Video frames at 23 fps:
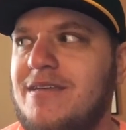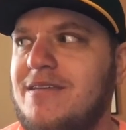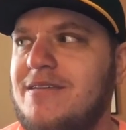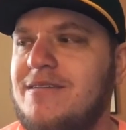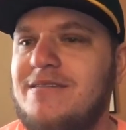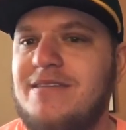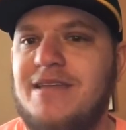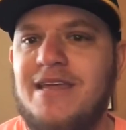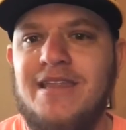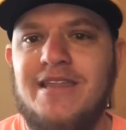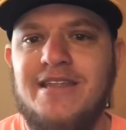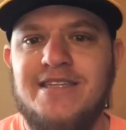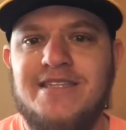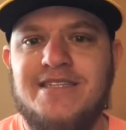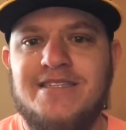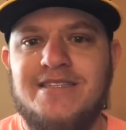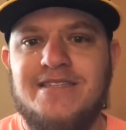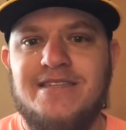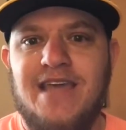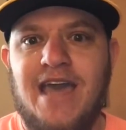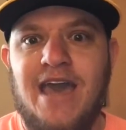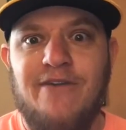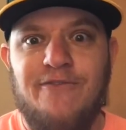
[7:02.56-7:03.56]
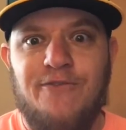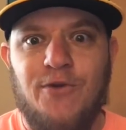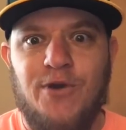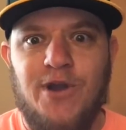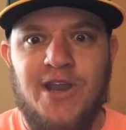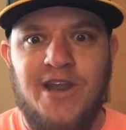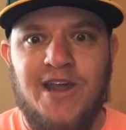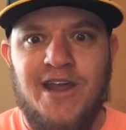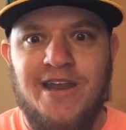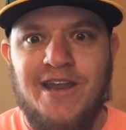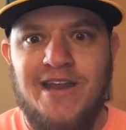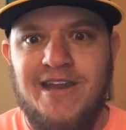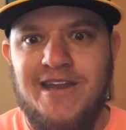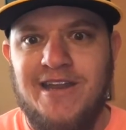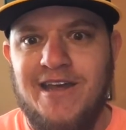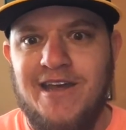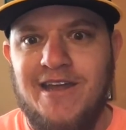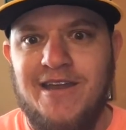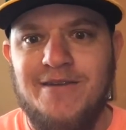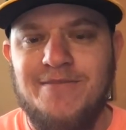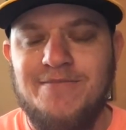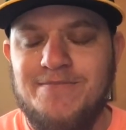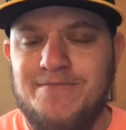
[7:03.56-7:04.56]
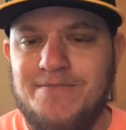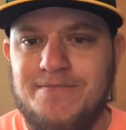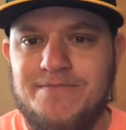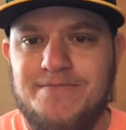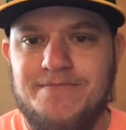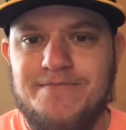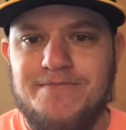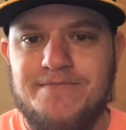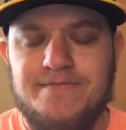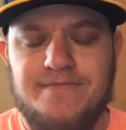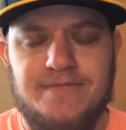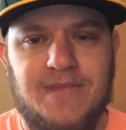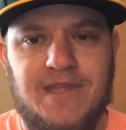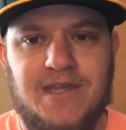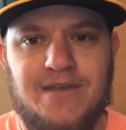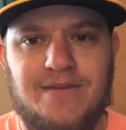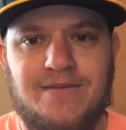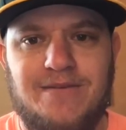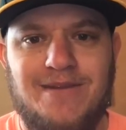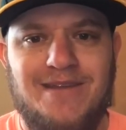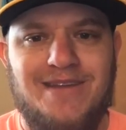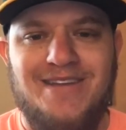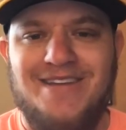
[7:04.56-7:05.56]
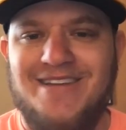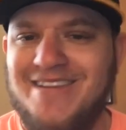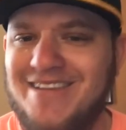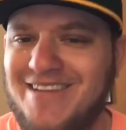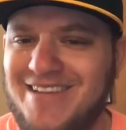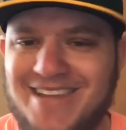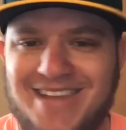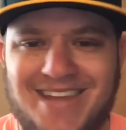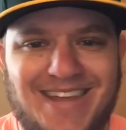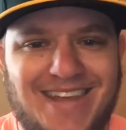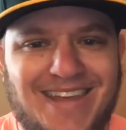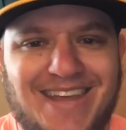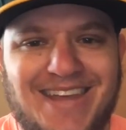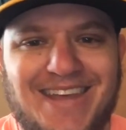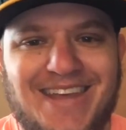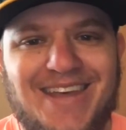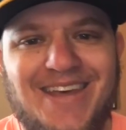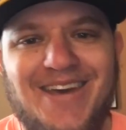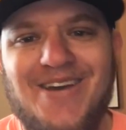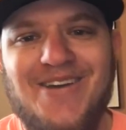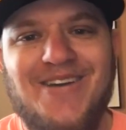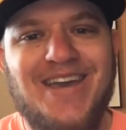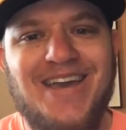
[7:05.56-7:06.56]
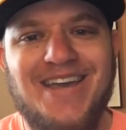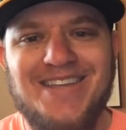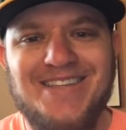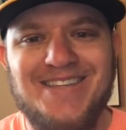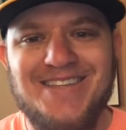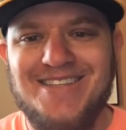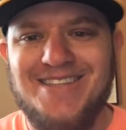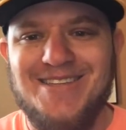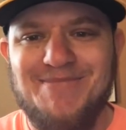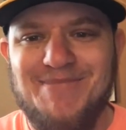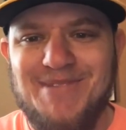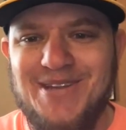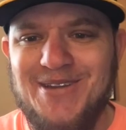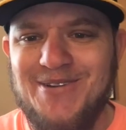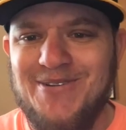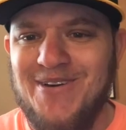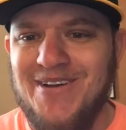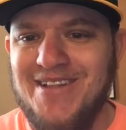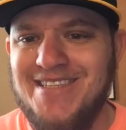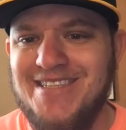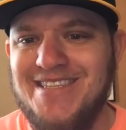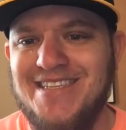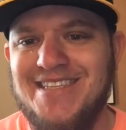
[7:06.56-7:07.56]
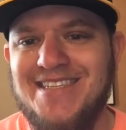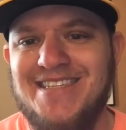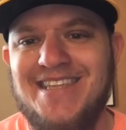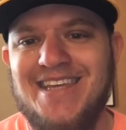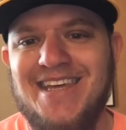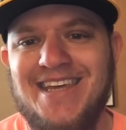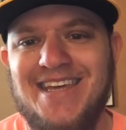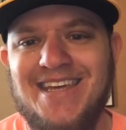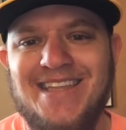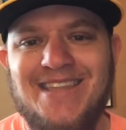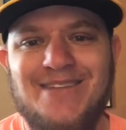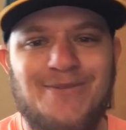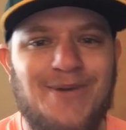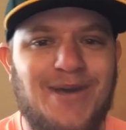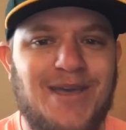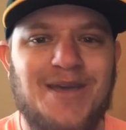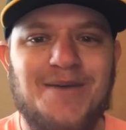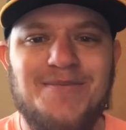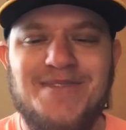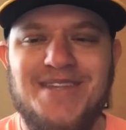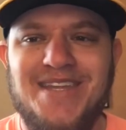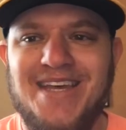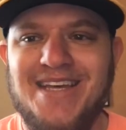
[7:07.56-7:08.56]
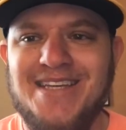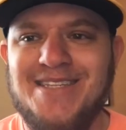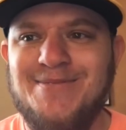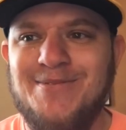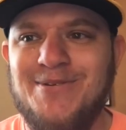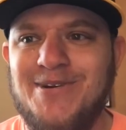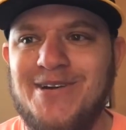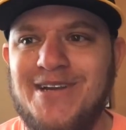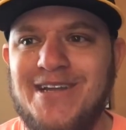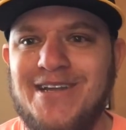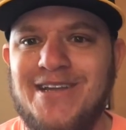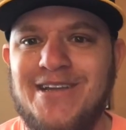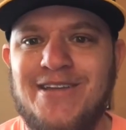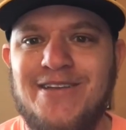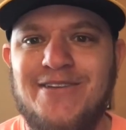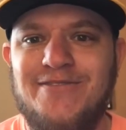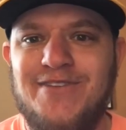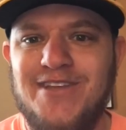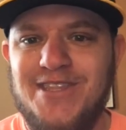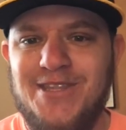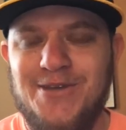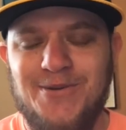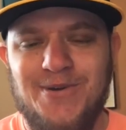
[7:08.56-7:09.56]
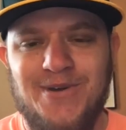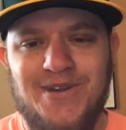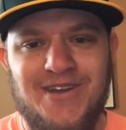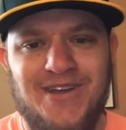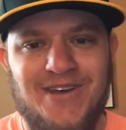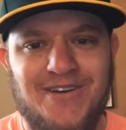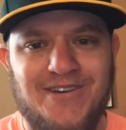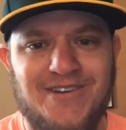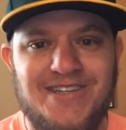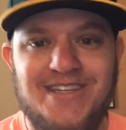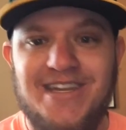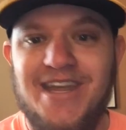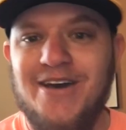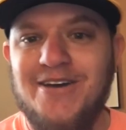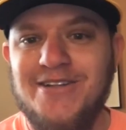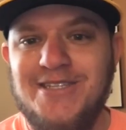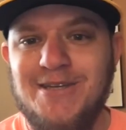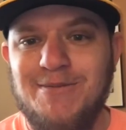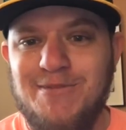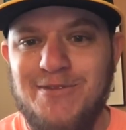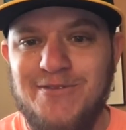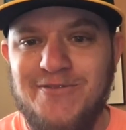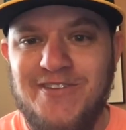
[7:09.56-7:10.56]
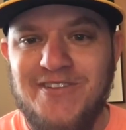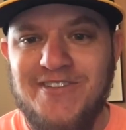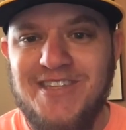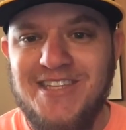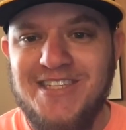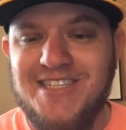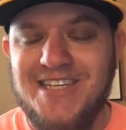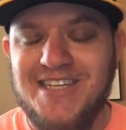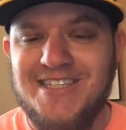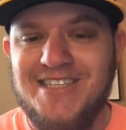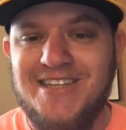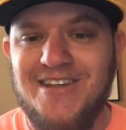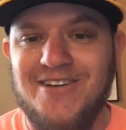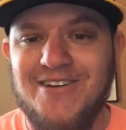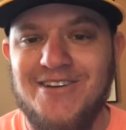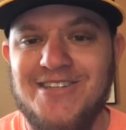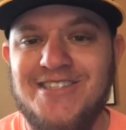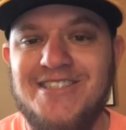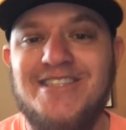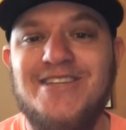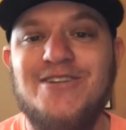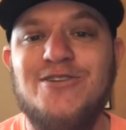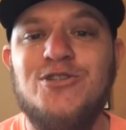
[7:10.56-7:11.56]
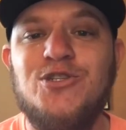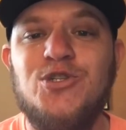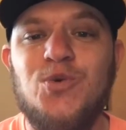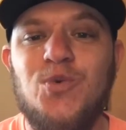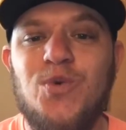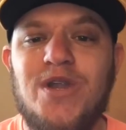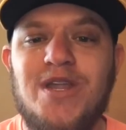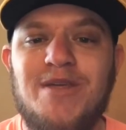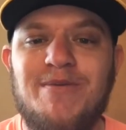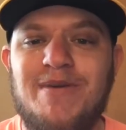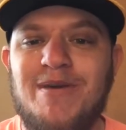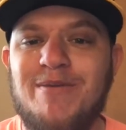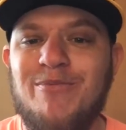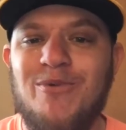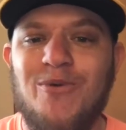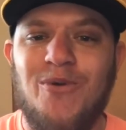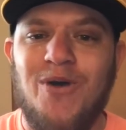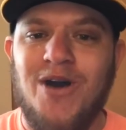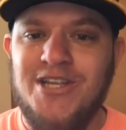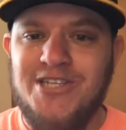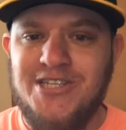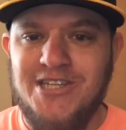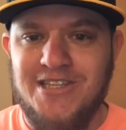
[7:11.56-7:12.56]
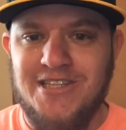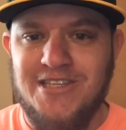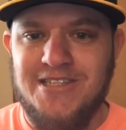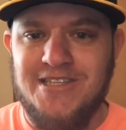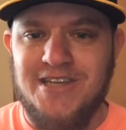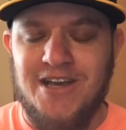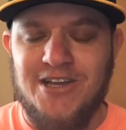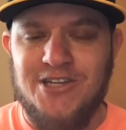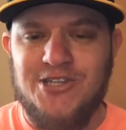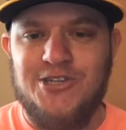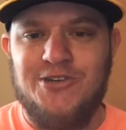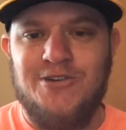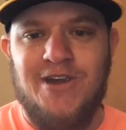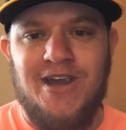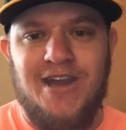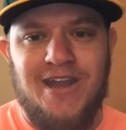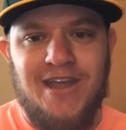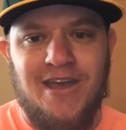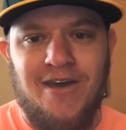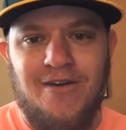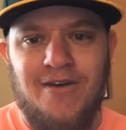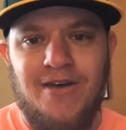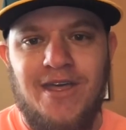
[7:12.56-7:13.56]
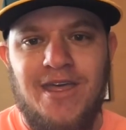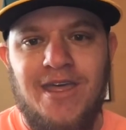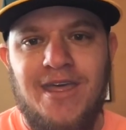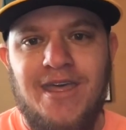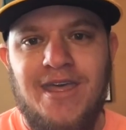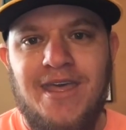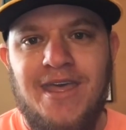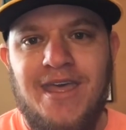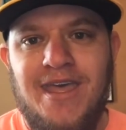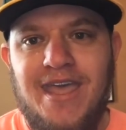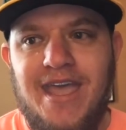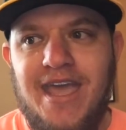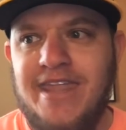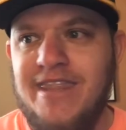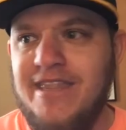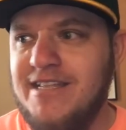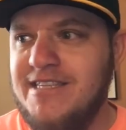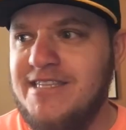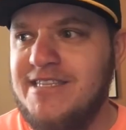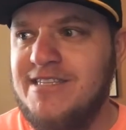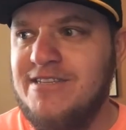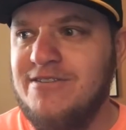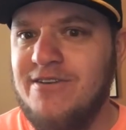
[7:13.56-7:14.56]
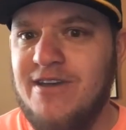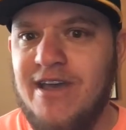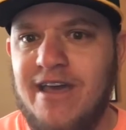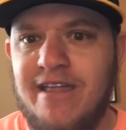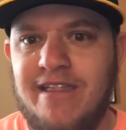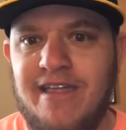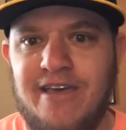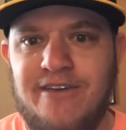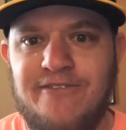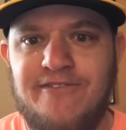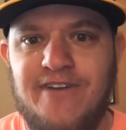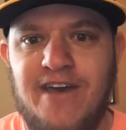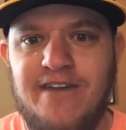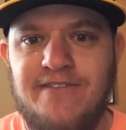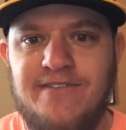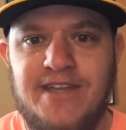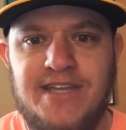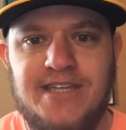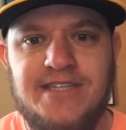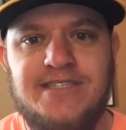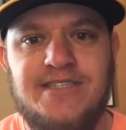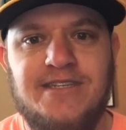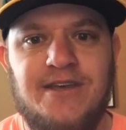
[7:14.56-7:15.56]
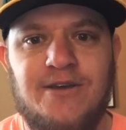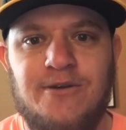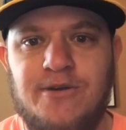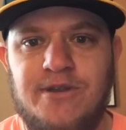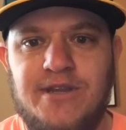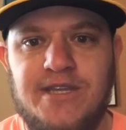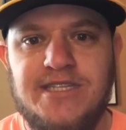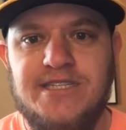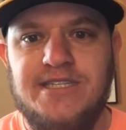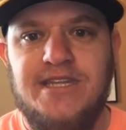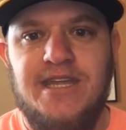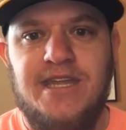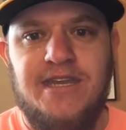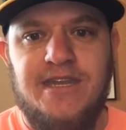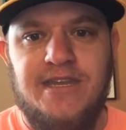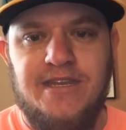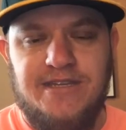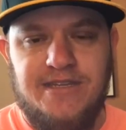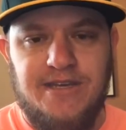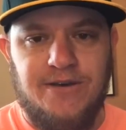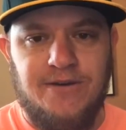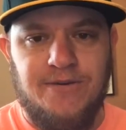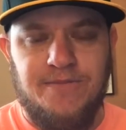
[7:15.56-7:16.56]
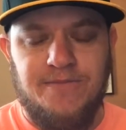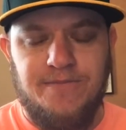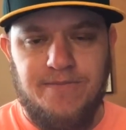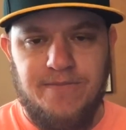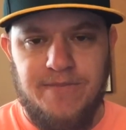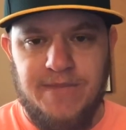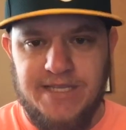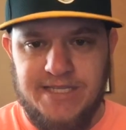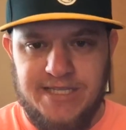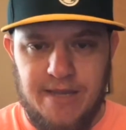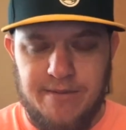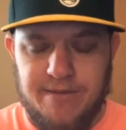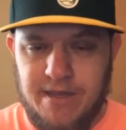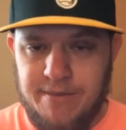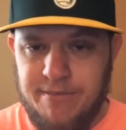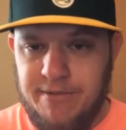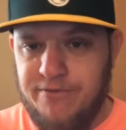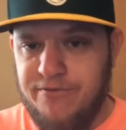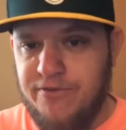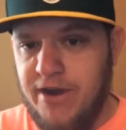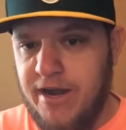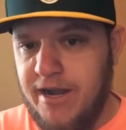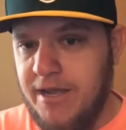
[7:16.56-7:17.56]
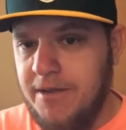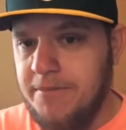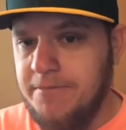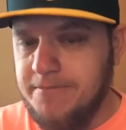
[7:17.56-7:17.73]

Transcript: And it's at $49.99. Like, okay, so somebody wants this thing. Wake up the next morning, $51. Now it's up to $56. There's 20 people watching this auction right now, and it's still got like 5 days to go. It doesn't end until this upcoming Friday.